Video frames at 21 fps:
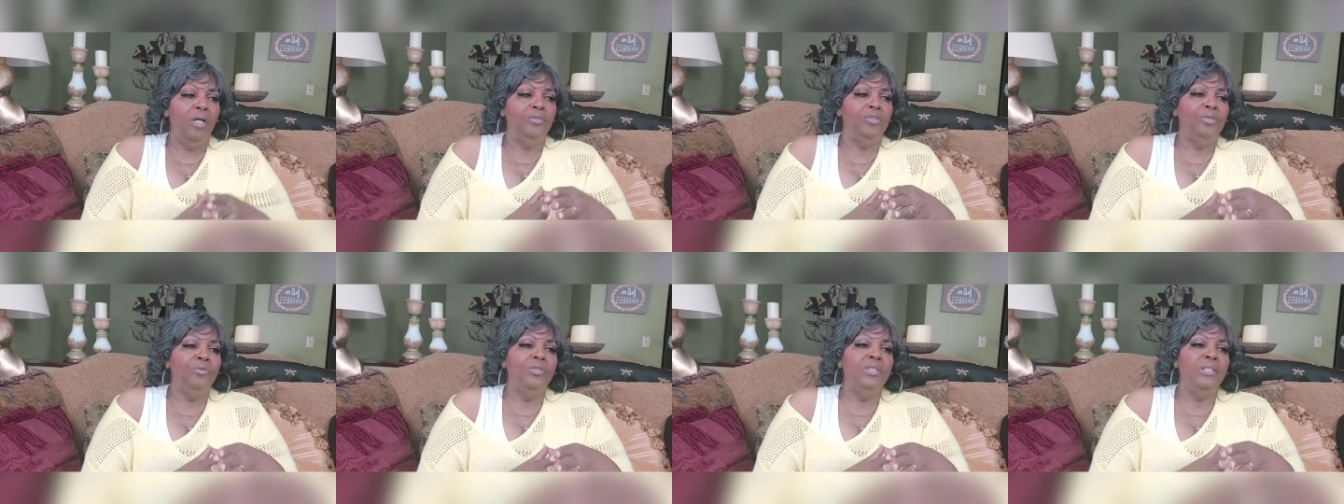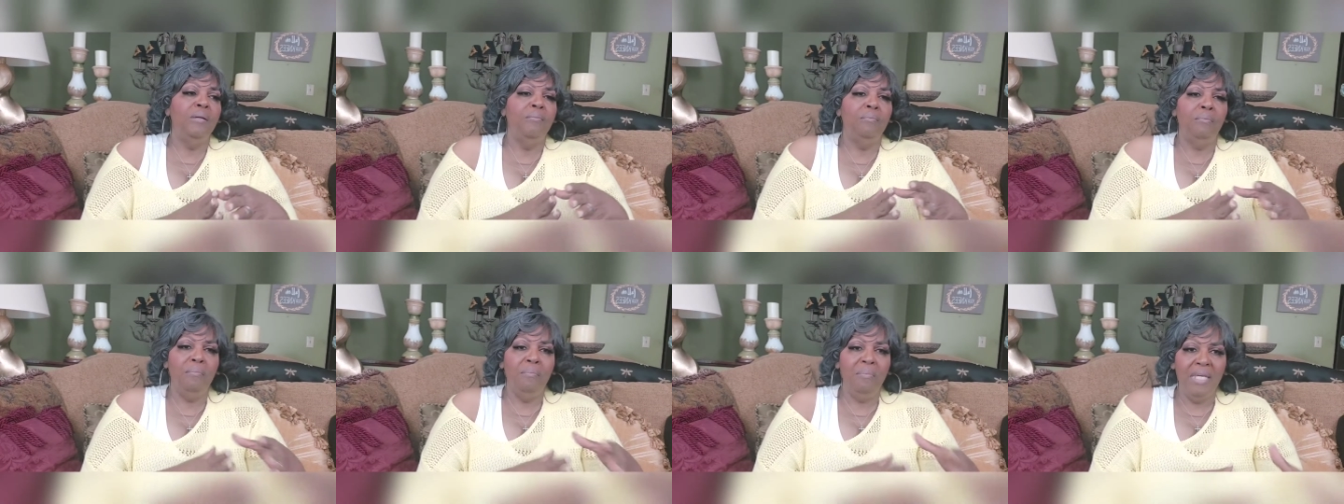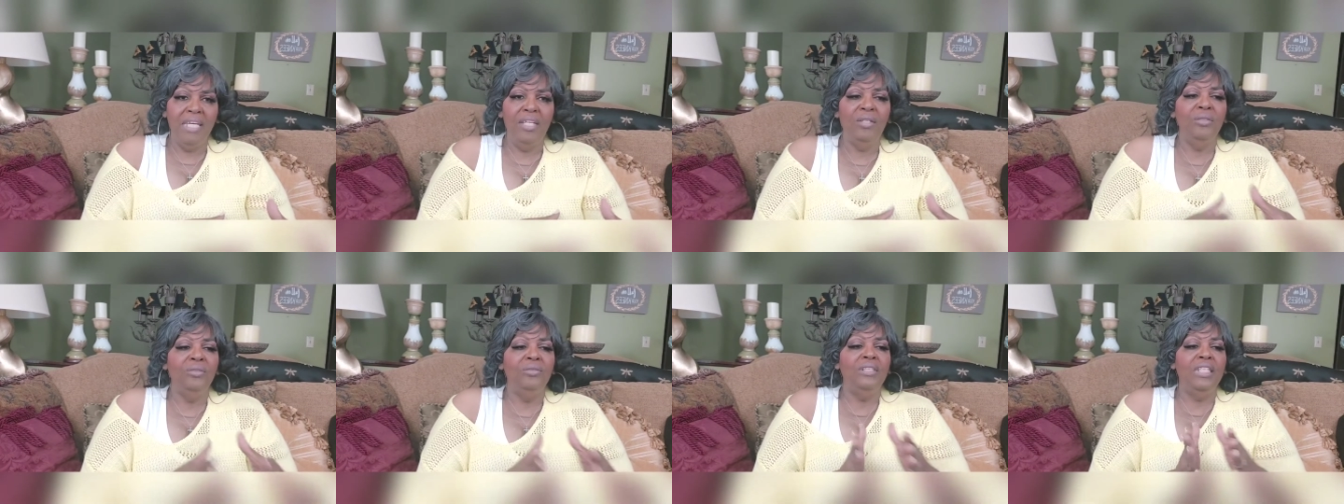do some
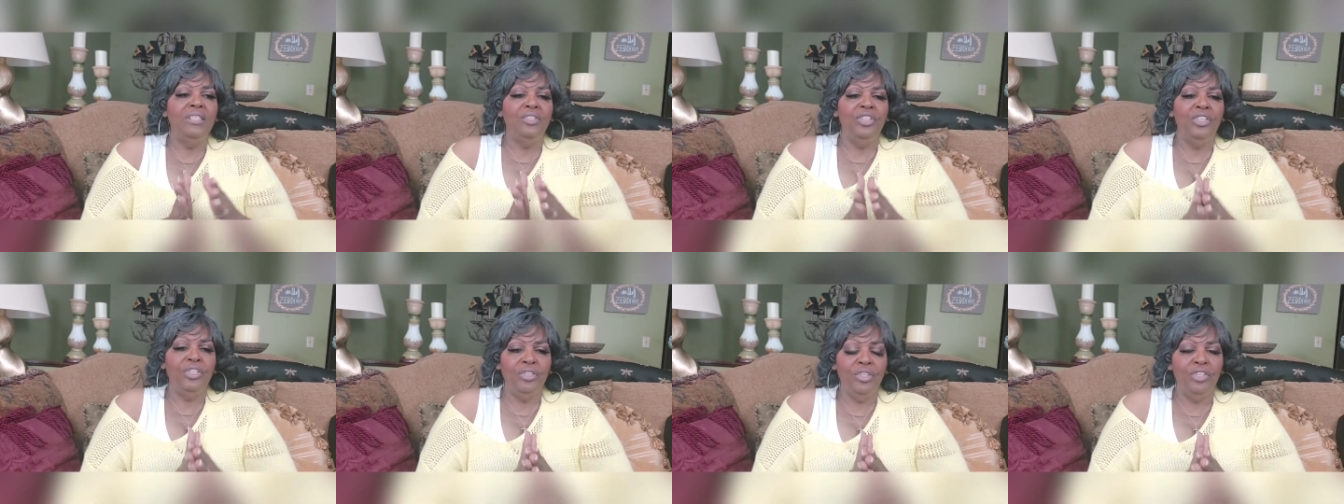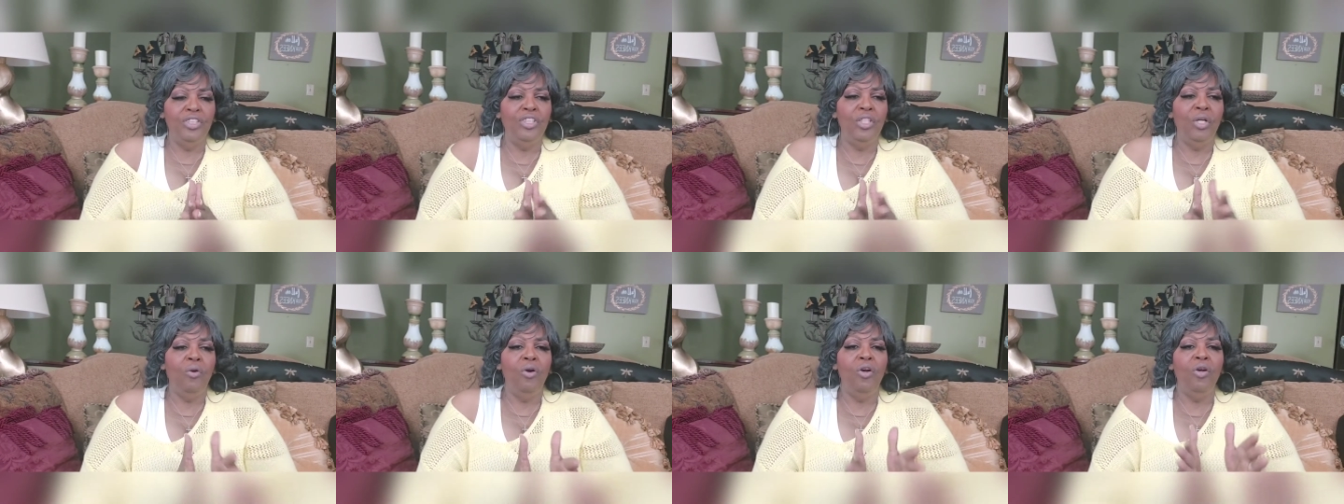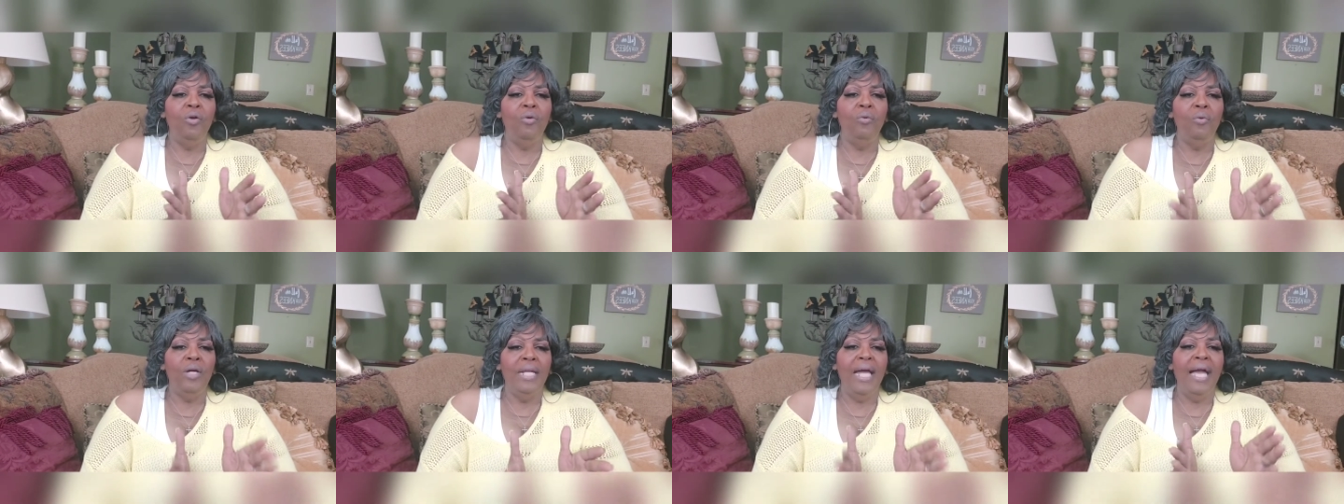meals and to show
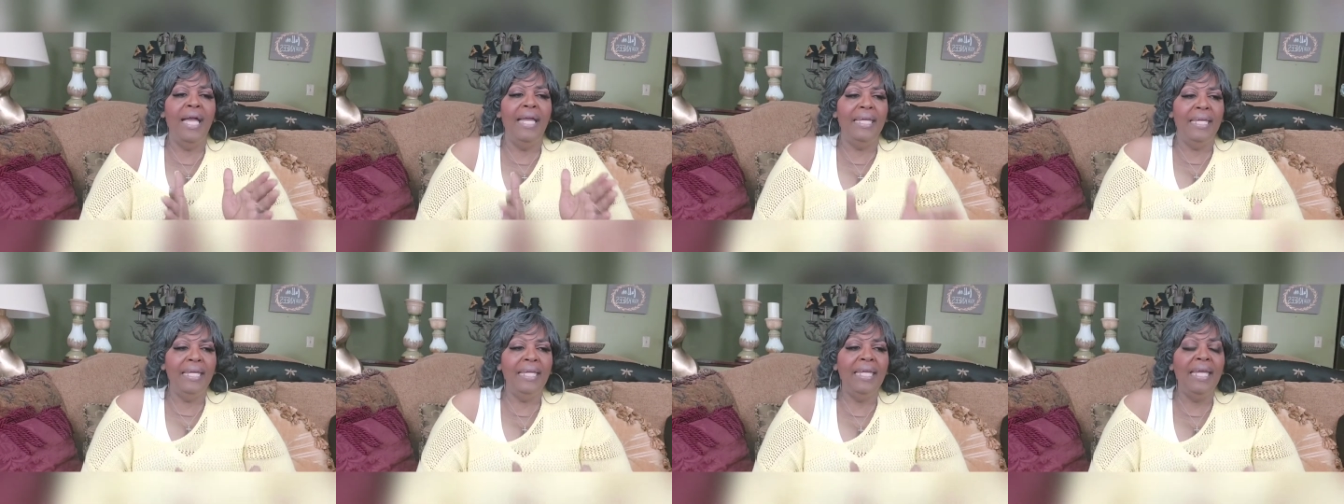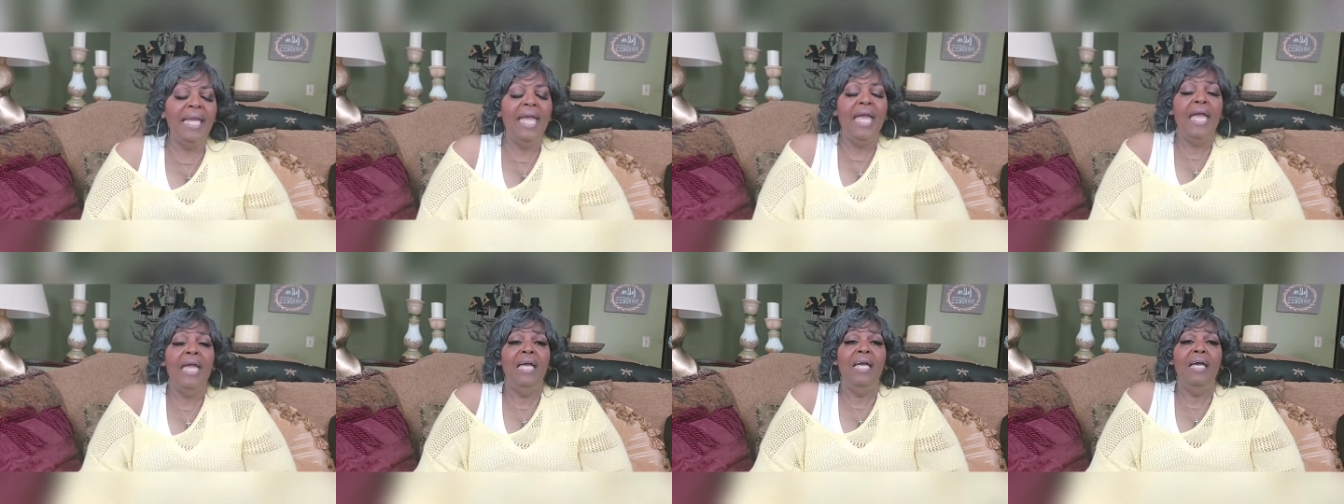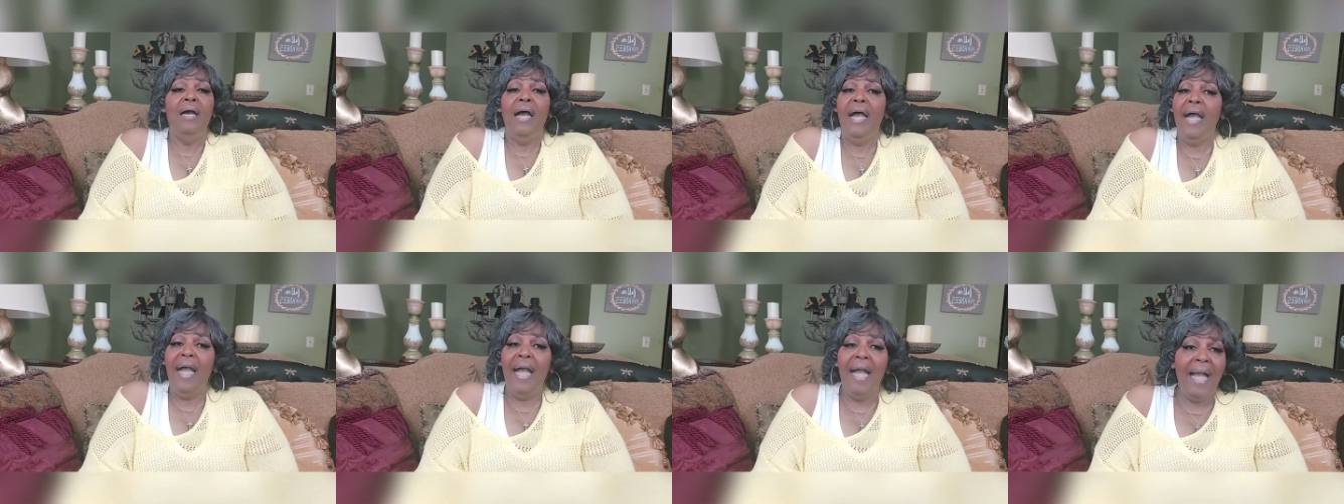her what I eat.
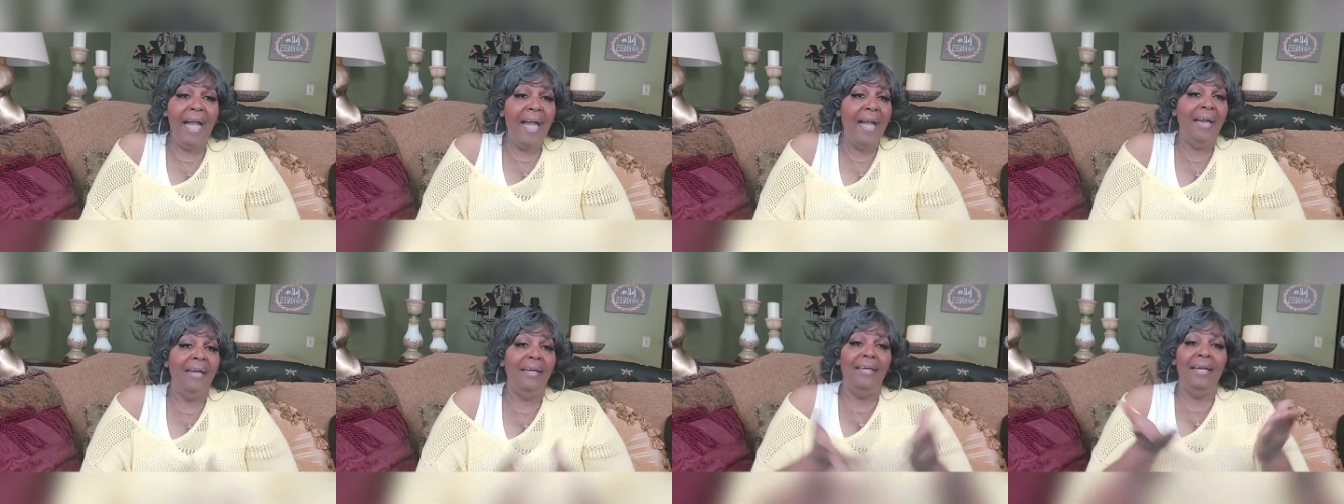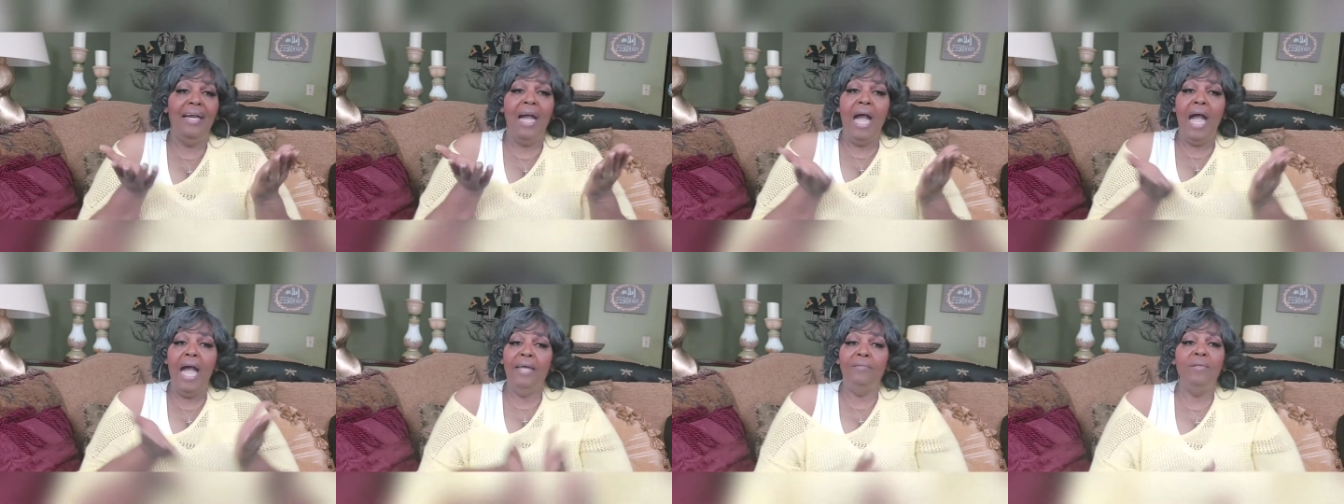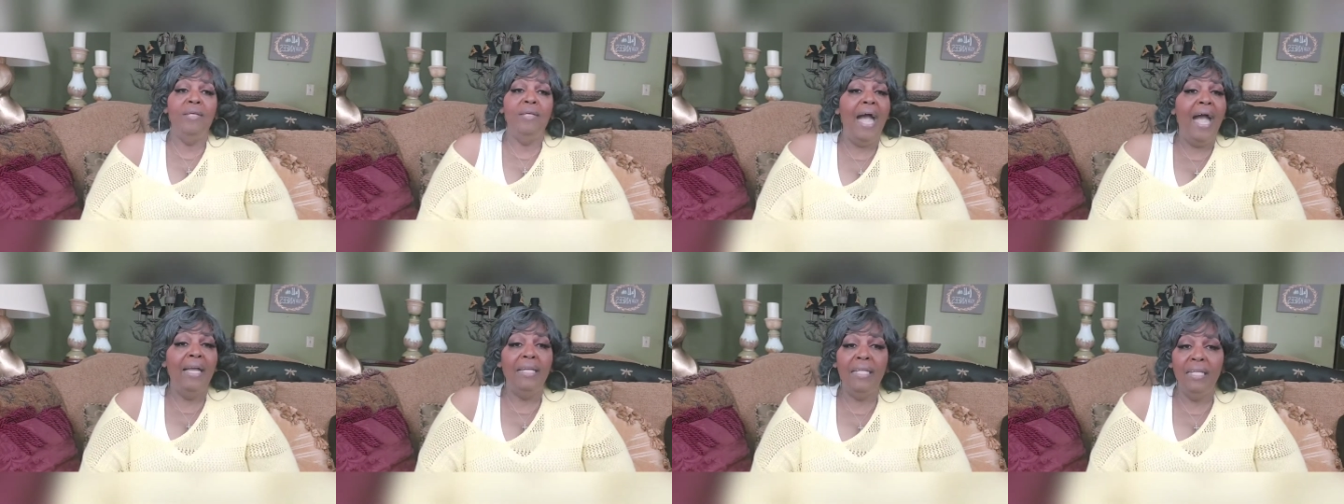I
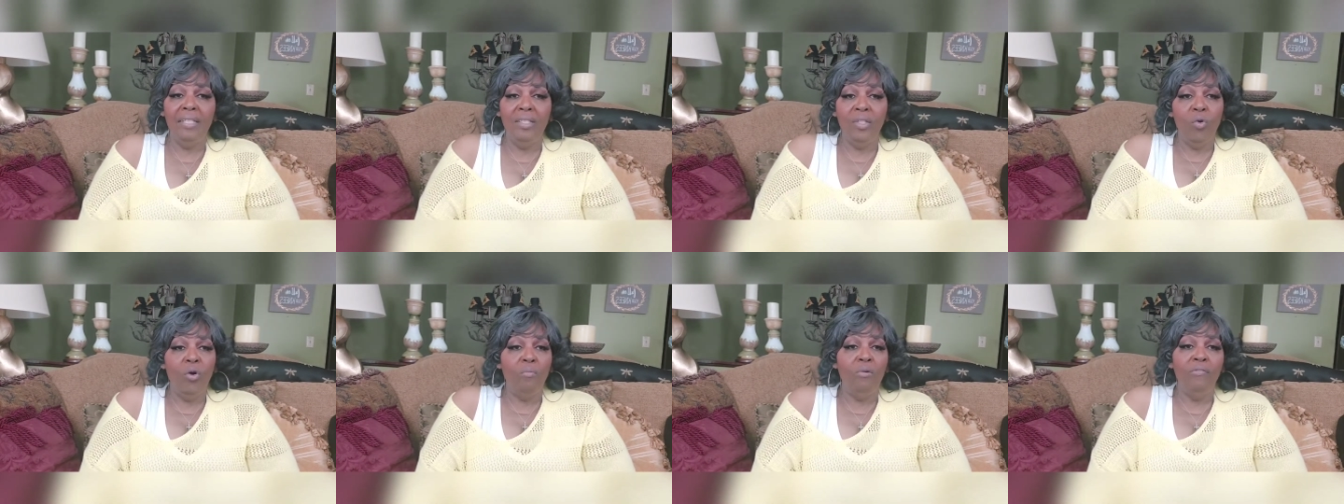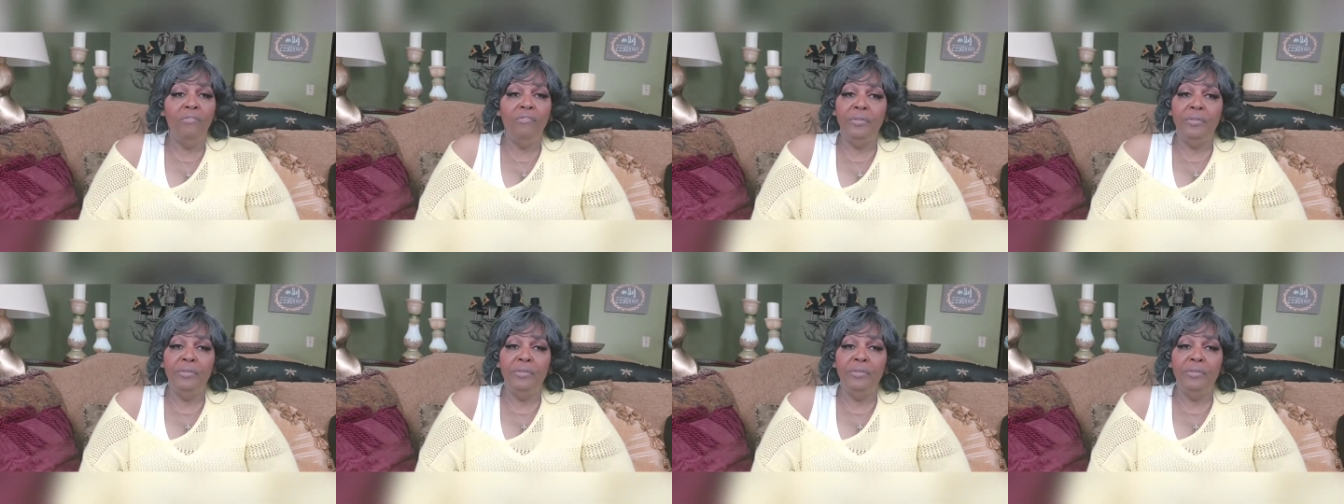eat normal